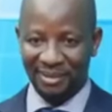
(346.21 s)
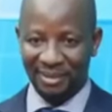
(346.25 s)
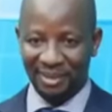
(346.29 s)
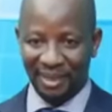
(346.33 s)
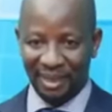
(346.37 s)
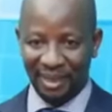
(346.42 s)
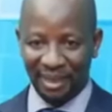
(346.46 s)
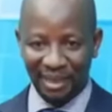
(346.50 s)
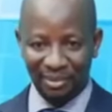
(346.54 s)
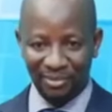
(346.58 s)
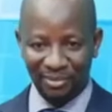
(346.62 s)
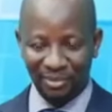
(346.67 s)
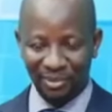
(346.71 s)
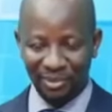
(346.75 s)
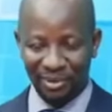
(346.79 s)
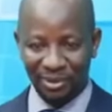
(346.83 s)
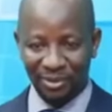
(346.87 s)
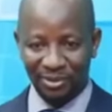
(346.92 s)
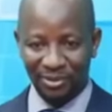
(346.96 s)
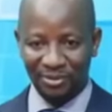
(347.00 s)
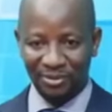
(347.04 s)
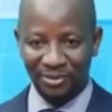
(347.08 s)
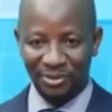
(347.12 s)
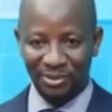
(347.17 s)
take up
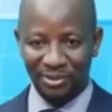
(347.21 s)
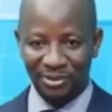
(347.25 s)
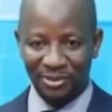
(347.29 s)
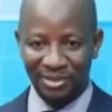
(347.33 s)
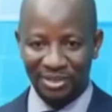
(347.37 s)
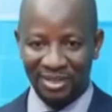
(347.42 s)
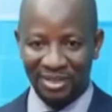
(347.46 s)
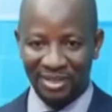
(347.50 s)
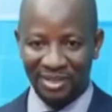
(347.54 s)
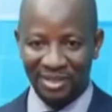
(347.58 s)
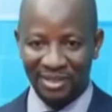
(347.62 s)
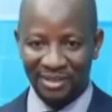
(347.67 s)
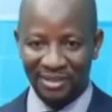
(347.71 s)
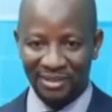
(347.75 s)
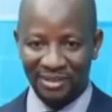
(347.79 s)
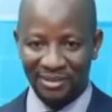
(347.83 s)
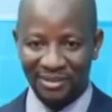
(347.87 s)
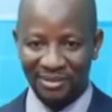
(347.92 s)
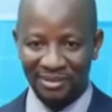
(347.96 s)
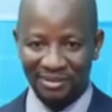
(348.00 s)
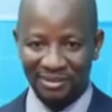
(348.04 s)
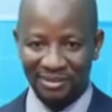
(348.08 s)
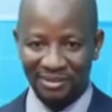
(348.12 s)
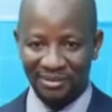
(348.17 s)
one of those
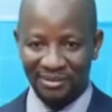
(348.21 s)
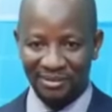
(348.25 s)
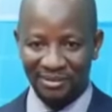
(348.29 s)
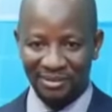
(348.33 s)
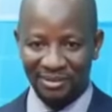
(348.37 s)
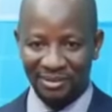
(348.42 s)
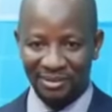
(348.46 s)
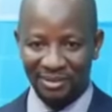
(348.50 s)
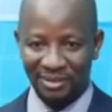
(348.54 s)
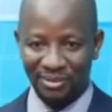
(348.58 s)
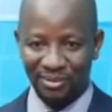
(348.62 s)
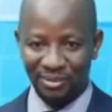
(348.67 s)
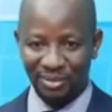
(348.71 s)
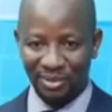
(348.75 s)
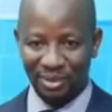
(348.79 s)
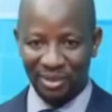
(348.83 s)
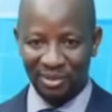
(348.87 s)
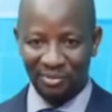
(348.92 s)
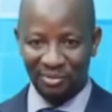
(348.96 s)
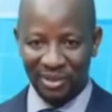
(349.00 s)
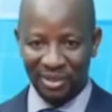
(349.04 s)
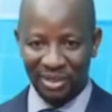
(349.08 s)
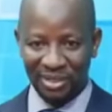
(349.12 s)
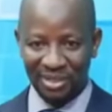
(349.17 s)

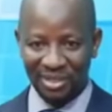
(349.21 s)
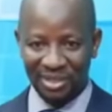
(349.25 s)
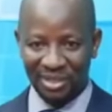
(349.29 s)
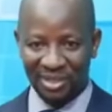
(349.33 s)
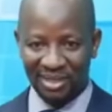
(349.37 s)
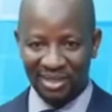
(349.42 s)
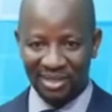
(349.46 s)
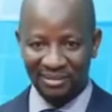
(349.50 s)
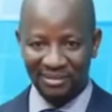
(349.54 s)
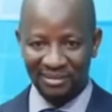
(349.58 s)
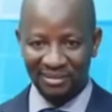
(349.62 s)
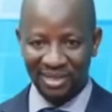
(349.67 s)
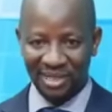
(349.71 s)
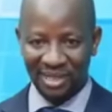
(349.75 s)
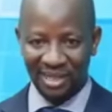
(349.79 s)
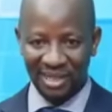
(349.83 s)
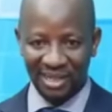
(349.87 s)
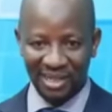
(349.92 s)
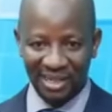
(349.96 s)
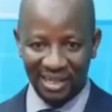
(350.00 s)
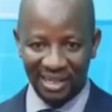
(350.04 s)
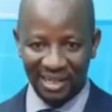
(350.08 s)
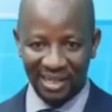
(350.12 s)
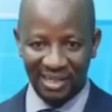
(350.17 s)
smaller parties that have
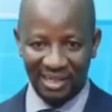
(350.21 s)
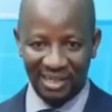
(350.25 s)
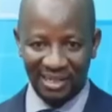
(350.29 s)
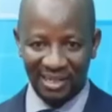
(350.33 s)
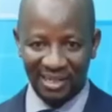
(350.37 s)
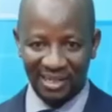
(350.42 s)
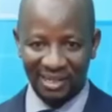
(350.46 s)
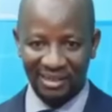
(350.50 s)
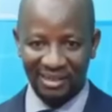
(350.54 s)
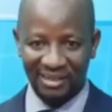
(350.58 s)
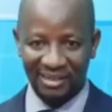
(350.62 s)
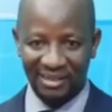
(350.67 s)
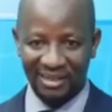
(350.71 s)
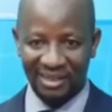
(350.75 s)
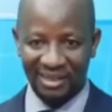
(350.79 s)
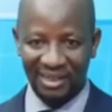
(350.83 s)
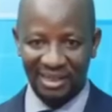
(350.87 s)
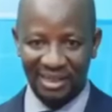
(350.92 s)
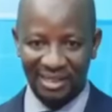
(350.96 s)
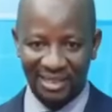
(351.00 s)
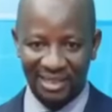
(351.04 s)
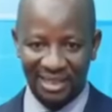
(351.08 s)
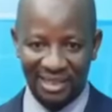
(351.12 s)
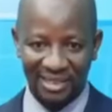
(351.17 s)
stagnated and
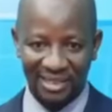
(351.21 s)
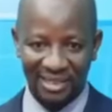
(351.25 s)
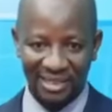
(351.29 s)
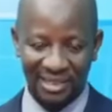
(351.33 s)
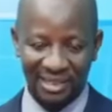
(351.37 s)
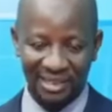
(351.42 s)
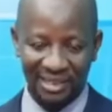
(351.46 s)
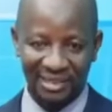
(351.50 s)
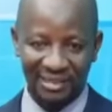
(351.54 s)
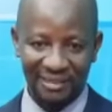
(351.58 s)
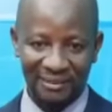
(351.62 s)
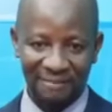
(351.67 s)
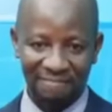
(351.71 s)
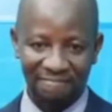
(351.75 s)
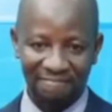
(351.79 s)
energize it?